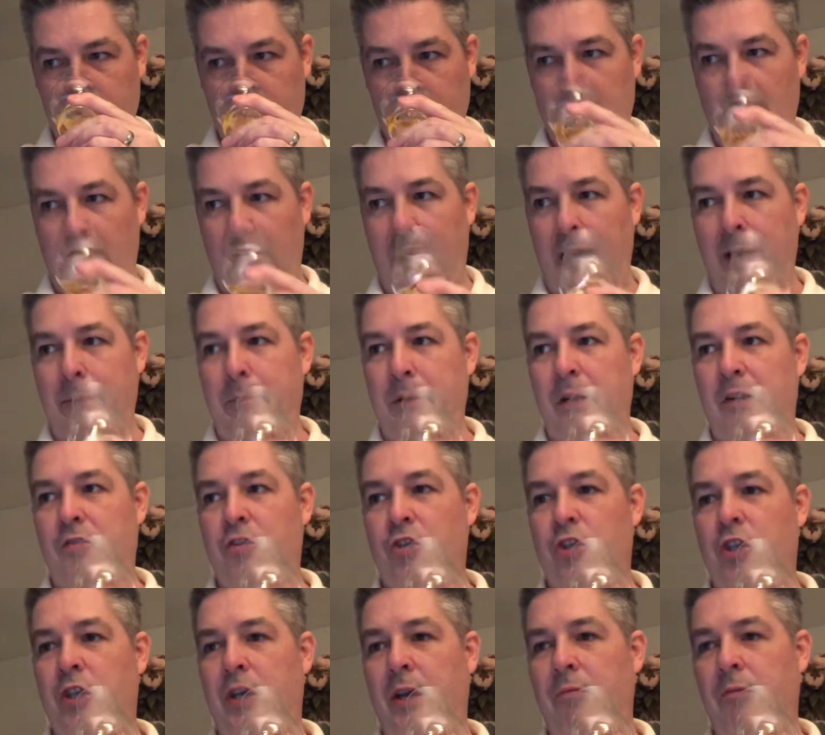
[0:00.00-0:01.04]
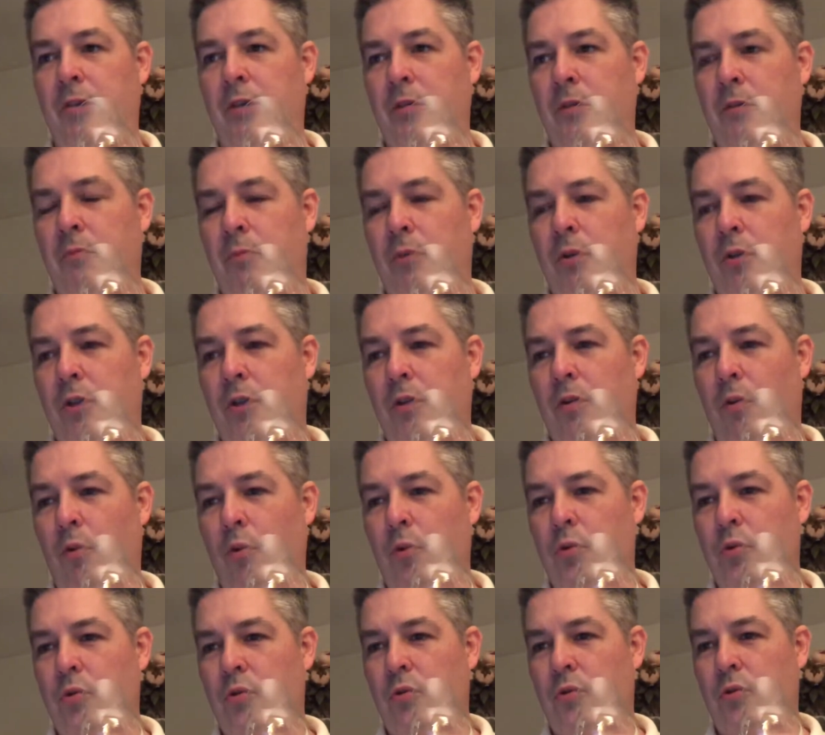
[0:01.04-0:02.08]
I like a bit of sherry to it, but it
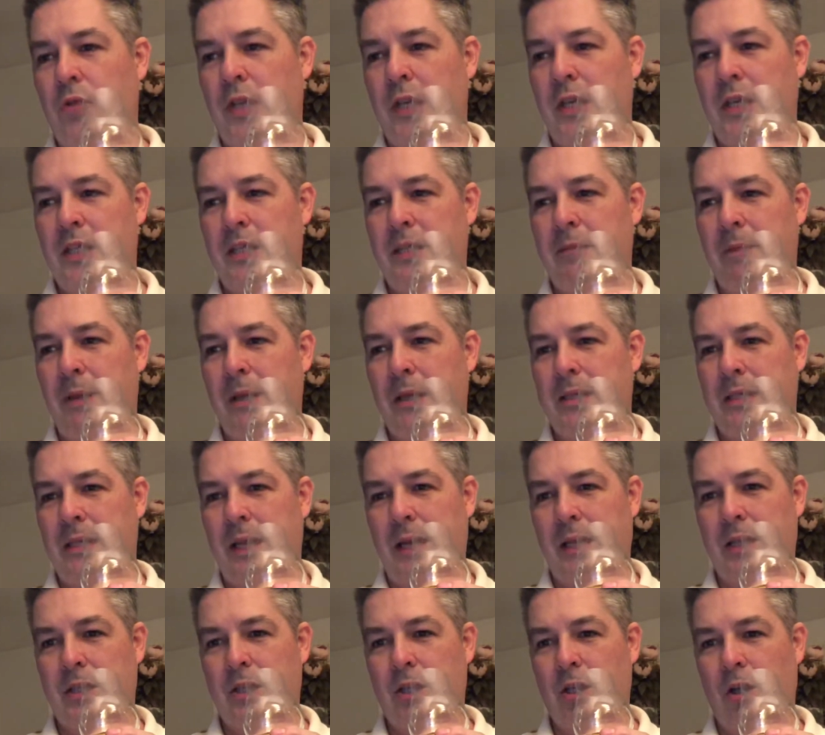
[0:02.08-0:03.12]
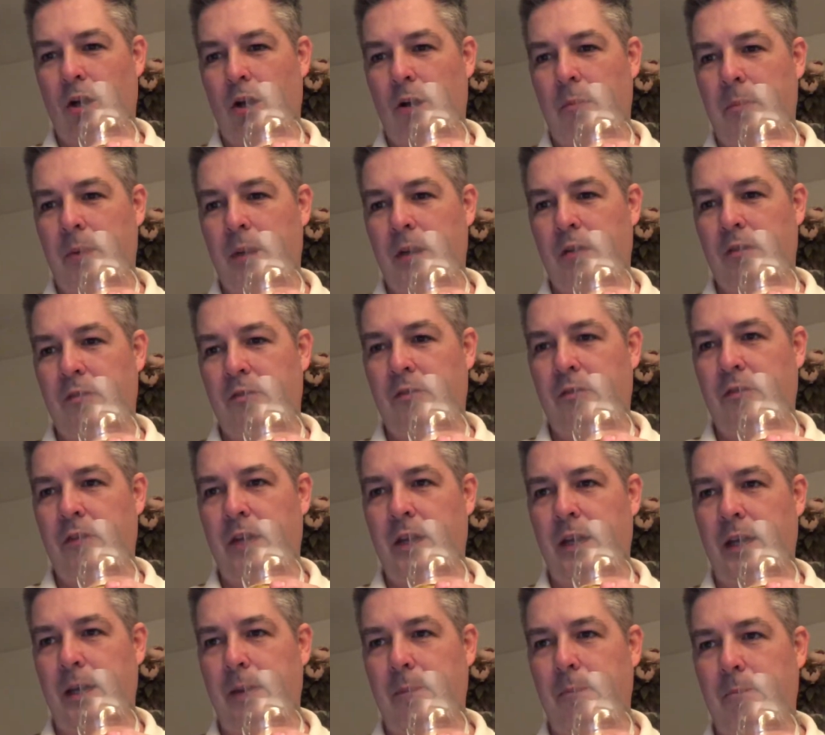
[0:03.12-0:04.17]
also smells like it's got a bit of
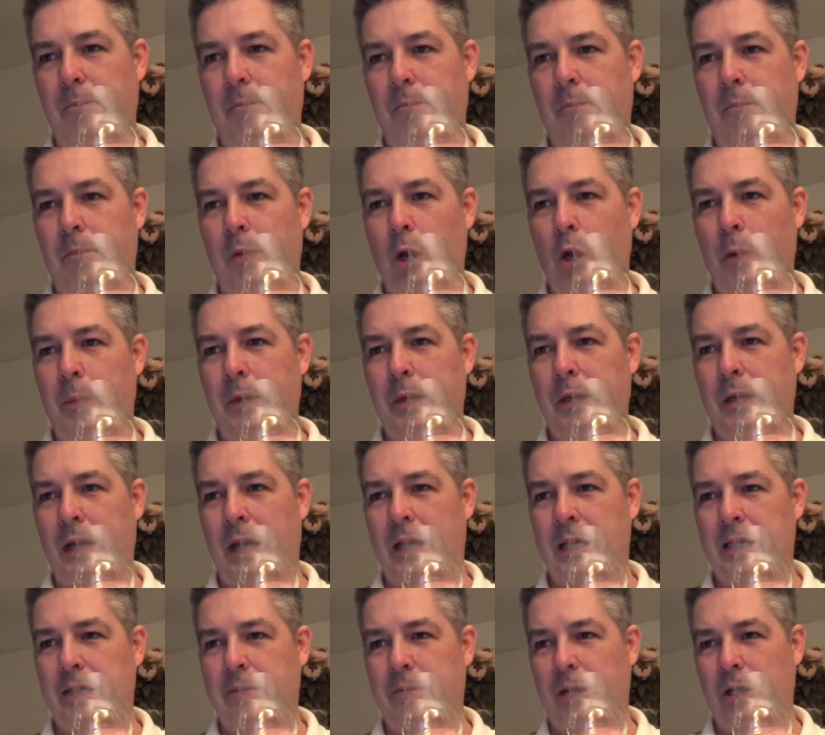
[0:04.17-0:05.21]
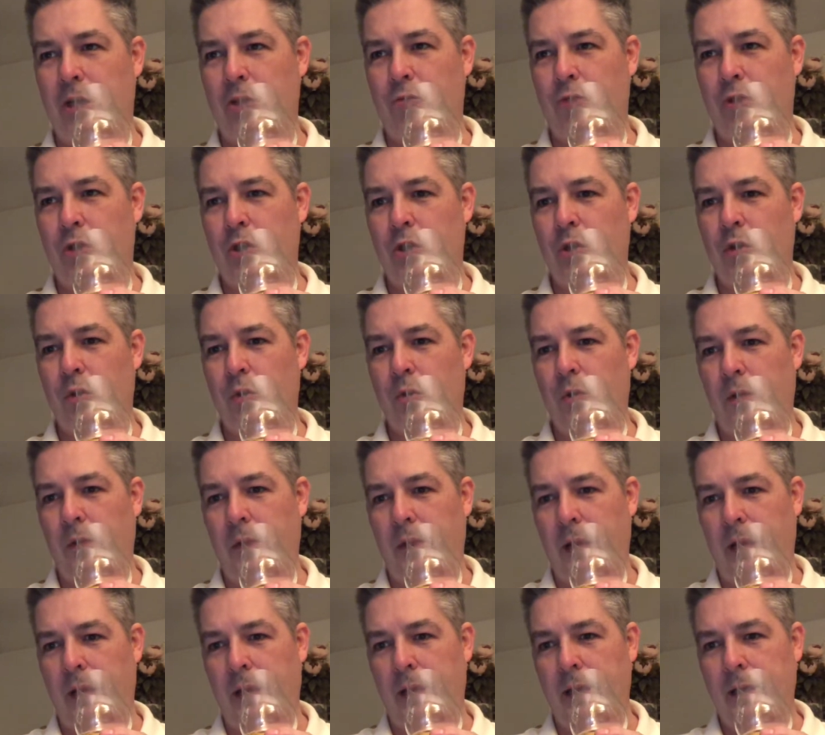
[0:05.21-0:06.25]
bourbon cask maturation going on
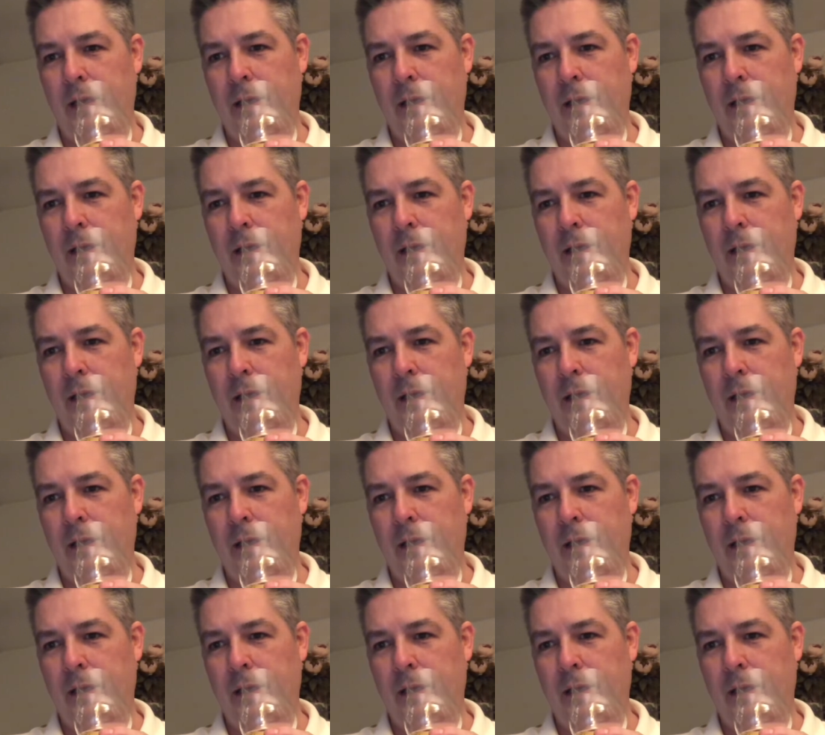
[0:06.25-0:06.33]
there.